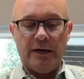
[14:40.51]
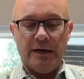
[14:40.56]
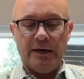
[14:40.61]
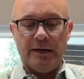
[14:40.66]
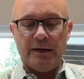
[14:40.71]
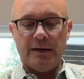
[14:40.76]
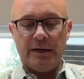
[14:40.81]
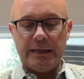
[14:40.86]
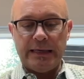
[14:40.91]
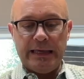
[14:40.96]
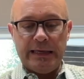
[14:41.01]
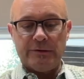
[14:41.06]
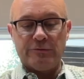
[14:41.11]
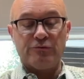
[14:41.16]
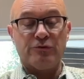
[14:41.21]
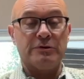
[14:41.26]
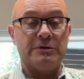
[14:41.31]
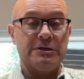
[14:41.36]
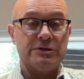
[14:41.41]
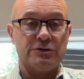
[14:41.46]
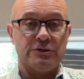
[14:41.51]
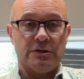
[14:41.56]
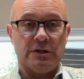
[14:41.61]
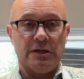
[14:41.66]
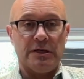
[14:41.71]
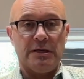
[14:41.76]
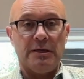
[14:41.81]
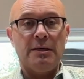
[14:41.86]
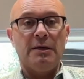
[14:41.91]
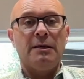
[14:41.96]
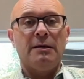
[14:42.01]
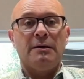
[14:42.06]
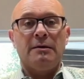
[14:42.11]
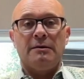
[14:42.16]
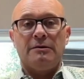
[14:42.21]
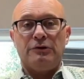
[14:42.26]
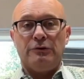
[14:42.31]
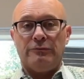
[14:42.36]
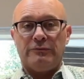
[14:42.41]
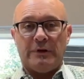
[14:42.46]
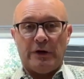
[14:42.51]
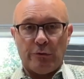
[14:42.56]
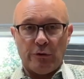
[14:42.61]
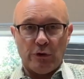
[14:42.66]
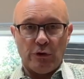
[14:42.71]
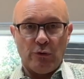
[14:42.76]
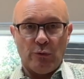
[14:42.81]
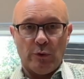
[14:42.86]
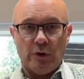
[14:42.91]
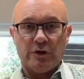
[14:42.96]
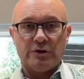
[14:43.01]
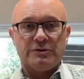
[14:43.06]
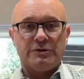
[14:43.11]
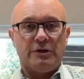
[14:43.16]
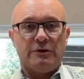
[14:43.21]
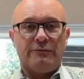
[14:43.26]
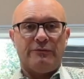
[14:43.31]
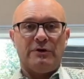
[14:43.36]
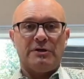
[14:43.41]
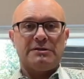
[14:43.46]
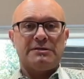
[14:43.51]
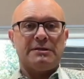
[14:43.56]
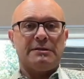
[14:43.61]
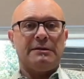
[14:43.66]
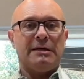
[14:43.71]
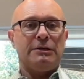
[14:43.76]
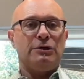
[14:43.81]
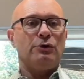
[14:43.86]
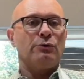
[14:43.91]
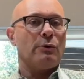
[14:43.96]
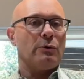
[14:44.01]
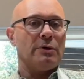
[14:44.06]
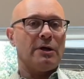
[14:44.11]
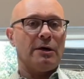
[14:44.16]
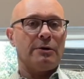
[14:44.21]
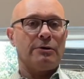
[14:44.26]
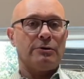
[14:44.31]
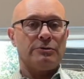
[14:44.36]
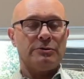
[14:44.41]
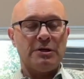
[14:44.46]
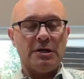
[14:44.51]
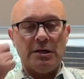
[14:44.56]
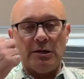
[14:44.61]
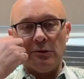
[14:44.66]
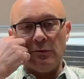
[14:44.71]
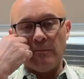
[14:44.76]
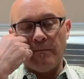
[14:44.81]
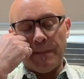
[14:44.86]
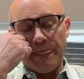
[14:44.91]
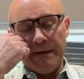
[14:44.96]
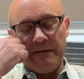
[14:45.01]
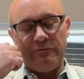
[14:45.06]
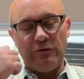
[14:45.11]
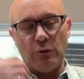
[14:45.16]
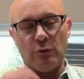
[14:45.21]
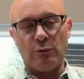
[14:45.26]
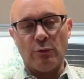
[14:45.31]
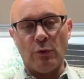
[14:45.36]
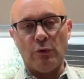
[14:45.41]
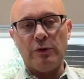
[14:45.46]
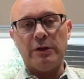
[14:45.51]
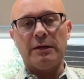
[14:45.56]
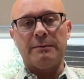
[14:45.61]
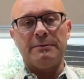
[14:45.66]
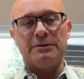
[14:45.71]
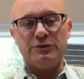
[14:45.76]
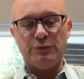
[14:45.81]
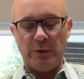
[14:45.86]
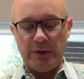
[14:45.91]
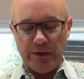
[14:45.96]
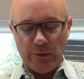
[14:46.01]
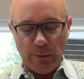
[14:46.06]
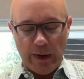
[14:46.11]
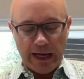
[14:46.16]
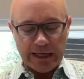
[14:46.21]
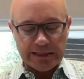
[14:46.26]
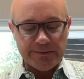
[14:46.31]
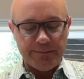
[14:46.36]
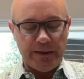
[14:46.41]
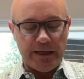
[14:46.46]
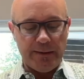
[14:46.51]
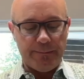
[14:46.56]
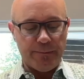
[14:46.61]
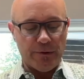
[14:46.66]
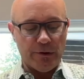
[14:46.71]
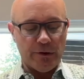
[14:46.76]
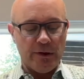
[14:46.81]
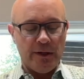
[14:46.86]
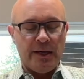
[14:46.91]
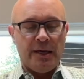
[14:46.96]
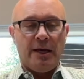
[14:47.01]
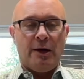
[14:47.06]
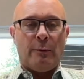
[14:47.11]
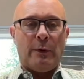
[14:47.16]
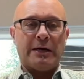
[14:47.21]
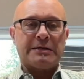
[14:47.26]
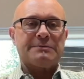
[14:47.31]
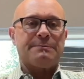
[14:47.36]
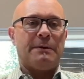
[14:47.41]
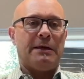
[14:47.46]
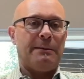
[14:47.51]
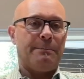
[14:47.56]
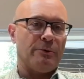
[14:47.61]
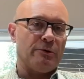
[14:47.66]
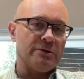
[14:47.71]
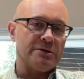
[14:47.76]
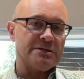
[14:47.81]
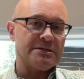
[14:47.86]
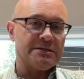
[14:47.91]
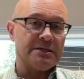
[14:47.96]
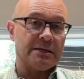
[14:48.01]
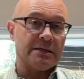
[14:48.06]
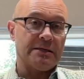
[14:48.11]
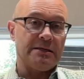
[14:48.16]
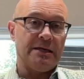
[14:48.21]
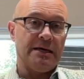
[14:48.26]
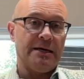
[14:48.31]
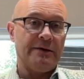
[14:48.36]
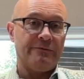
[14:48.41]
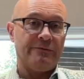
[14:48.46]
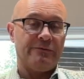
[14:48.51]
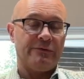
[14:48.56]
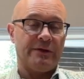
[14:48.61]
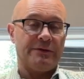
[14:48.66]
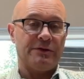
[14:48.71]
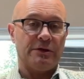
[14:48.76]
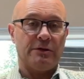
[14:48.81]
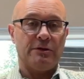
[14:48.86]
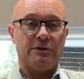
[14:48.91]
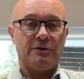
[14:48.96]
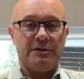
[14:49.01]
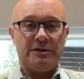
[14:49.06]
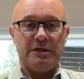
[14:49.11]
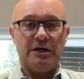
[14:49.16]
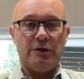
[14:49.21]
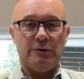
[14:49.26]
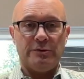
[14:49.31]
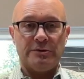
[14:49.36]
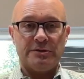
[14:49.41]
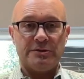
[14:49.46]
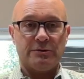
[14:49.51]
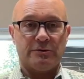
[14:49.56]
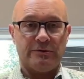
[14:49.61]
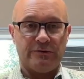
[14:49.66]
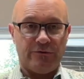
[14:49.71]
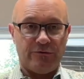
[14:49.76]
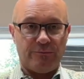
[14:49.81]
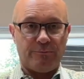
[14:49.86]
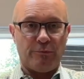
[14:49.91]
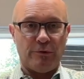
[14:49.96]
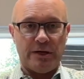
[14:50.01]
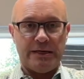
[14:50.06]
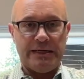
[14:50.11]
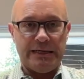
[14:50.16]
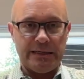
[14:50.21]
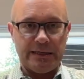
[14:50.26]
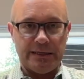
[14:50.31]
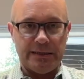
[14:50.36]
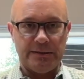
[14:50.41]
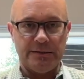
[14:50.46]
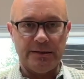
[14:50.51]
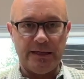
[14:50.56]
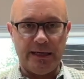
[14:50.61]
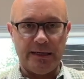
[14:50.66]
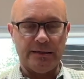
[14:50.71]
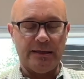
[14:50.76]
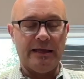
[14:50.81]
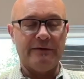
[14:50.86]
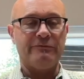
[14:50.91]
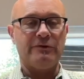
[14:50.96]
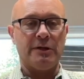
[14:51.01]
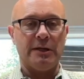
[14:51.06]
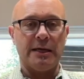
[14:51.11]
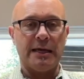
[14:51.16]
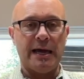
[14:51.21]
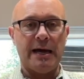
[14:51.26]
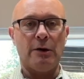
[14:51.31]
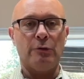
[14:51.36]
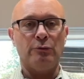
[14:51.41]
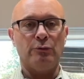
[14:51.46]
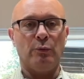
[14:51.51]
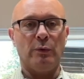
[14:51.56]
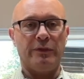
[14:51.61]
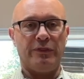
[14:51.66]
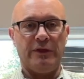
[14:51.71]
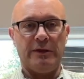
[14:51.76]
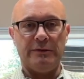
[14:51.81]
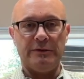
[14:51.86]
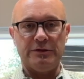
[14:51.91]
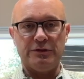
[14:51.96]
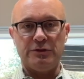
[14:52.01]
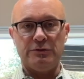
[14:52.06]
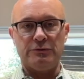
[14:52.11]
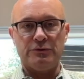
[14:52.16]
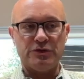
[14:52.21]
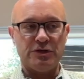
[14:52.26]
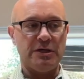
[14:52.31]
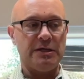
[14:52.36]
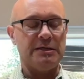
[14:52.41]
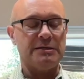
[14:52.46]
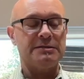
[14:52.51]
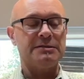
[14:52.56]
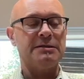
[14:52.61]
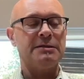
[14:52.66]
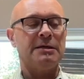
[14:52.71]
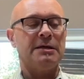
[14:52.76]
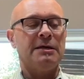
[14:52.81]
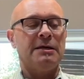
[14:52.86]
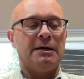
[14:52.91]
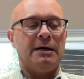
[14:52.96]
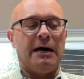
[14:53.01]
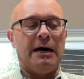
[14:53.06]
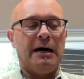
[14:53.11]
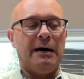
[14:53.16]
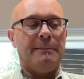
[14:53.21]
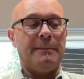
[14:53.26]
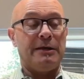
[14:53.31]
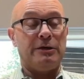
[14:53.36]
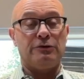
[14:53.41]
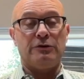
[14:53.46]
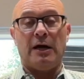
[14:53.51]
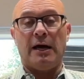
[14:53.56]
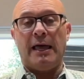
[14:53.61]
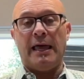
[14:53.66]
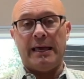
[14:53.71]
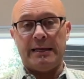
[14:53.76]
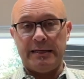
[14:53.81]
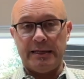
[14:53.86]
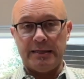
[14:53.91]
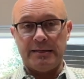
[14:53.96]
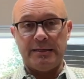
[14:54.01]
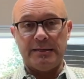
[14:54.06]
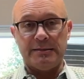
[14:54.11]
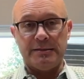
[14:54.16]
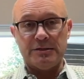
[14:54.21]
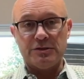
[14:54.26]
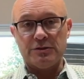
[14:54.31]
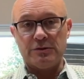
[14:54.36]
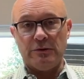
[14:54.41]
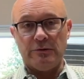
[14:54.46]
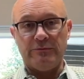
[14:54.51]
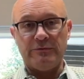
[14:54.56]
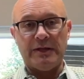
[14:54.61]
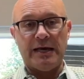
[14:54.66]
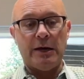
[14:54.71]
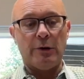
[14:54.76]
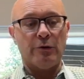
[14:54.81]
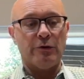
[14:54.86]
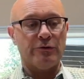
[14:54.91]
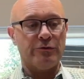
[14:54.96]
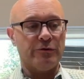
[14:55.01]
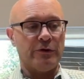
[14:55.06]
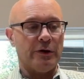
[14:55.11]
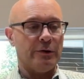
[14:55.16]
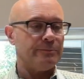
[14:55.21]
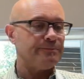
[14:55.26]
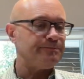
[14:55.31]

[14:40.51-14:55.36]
again, traditionally you flour your work surface and then you roll out your dough. If you're rolling between the wax paper is slick enough that the cookie dough is sort of spreading and leveling out within the 2 sheets, and you're not adding any additional flour. So